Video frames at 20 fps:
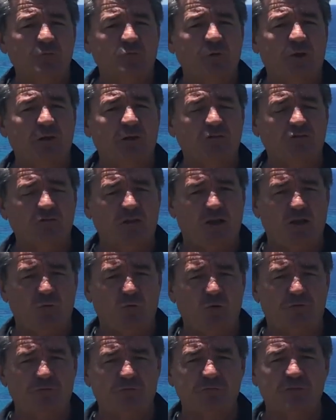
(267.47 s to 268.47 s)
Warehouse Tackle
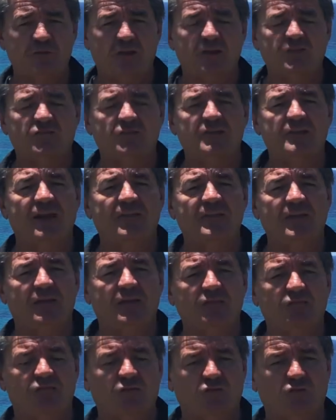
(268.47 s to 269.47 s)
Well from Jason Nunn, that
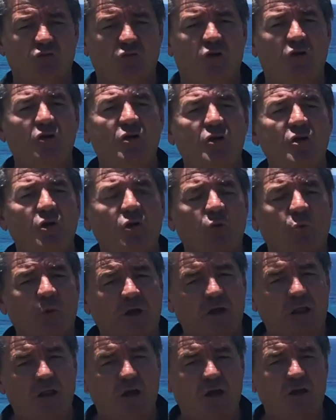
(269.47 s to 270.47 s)
is for sure. We'll
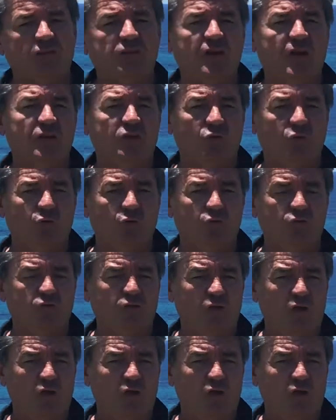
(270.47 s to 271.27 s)
close our doors